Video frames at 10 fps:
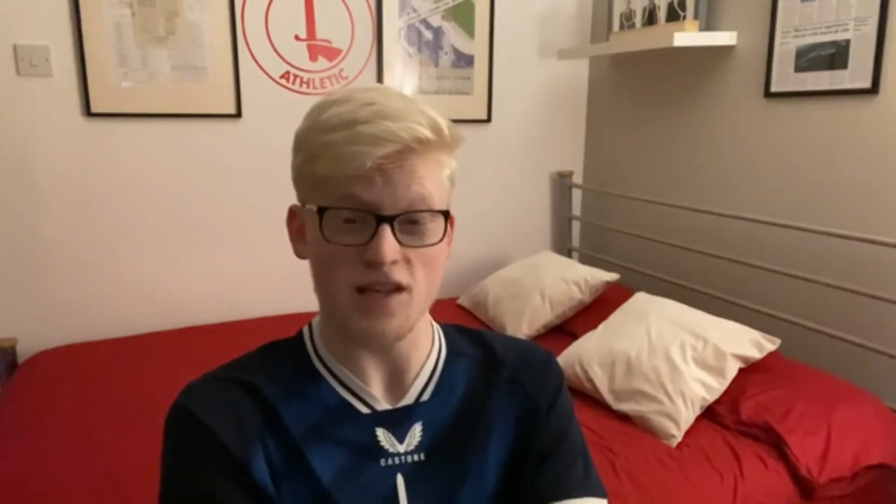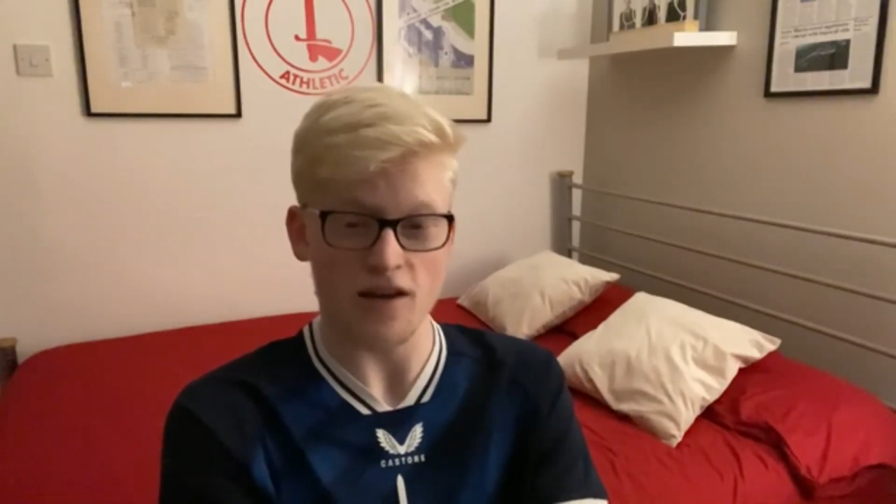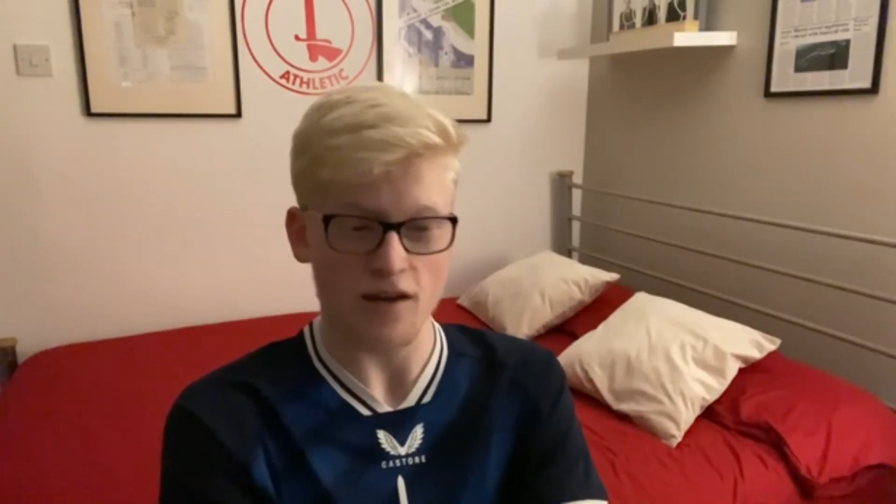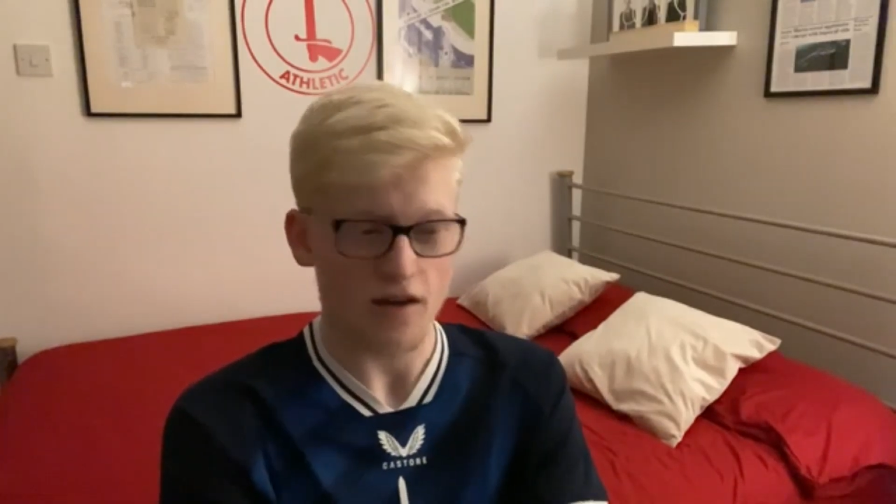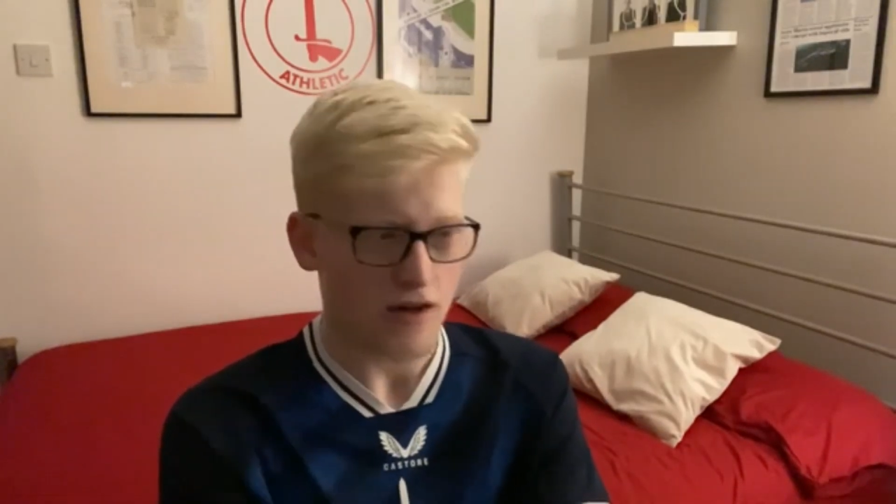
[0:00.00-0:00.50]

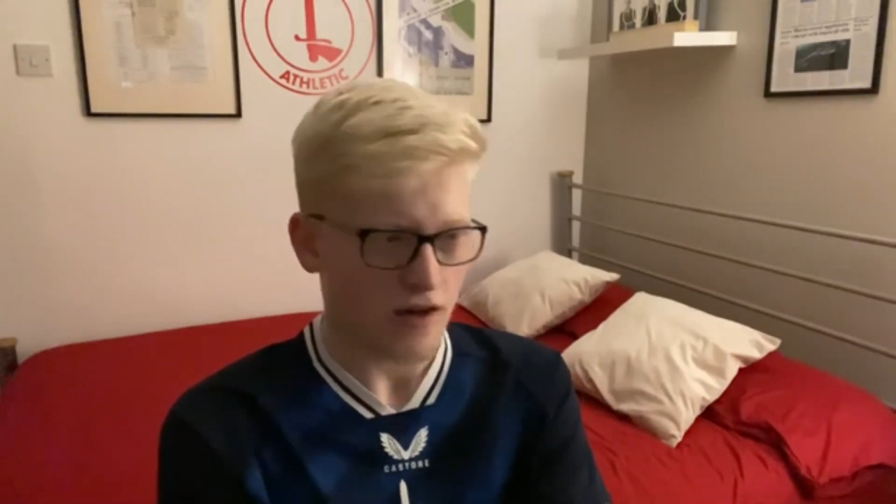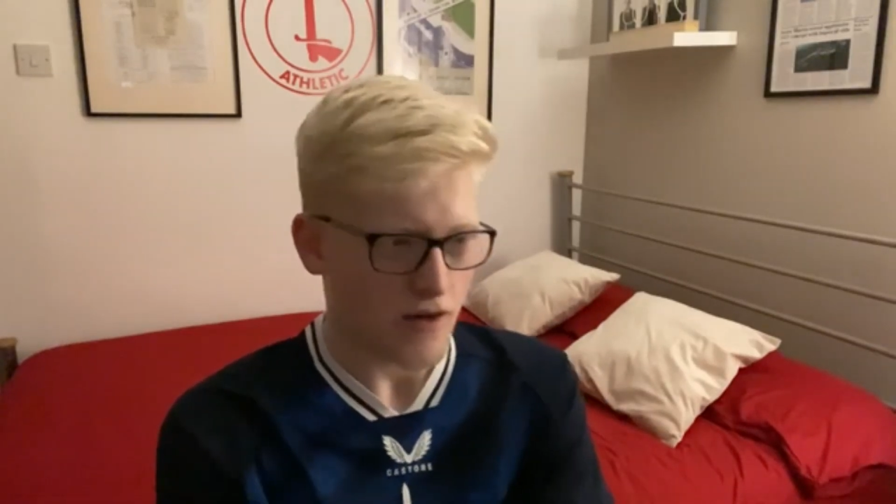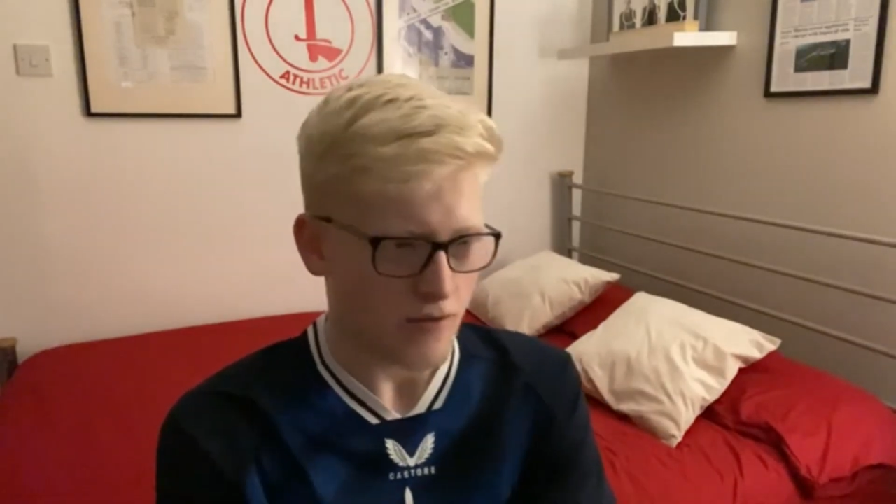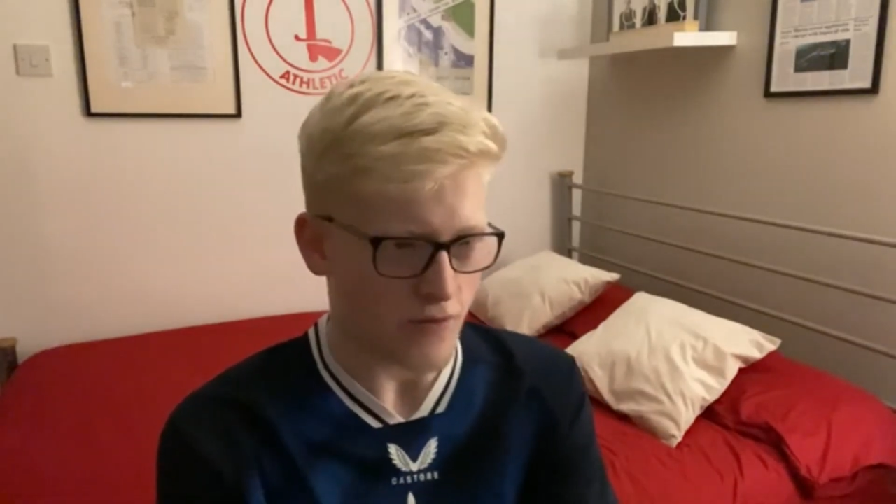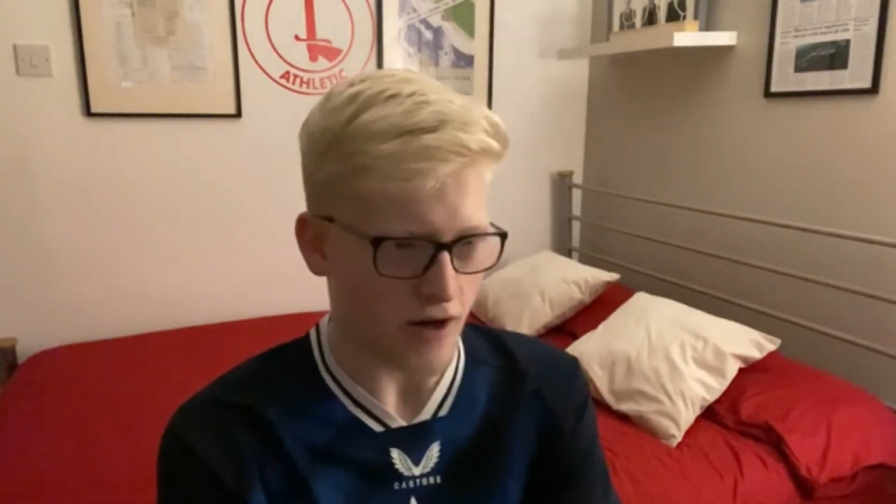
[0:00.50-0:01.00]
gear
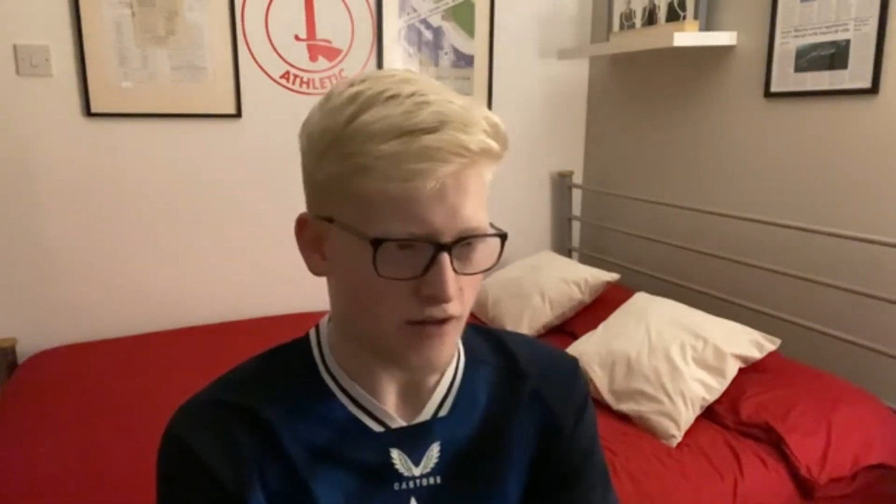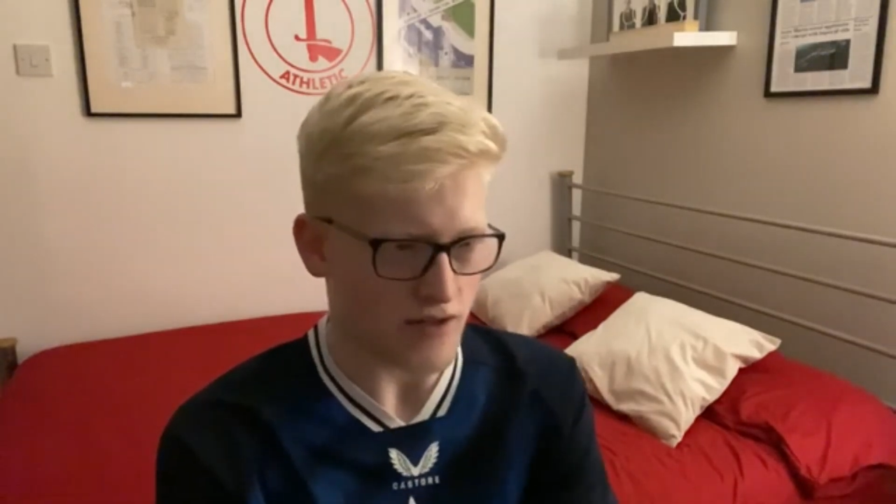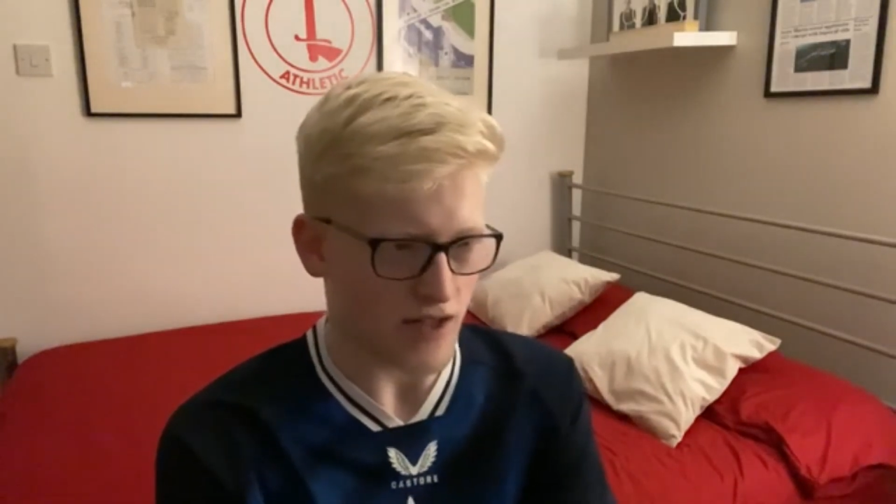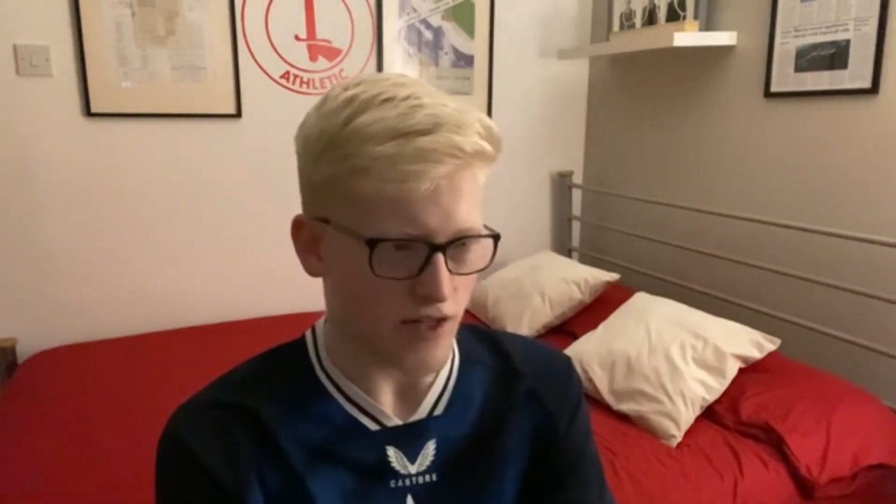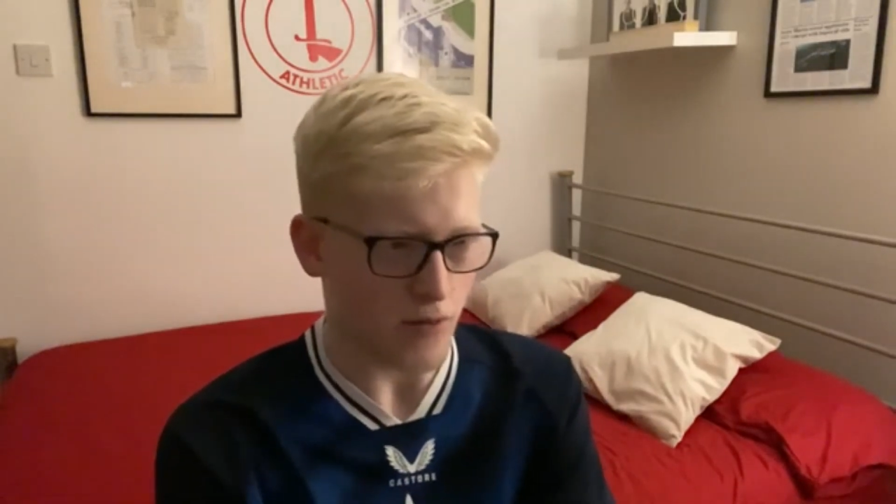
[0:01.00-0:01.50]
throughout the game.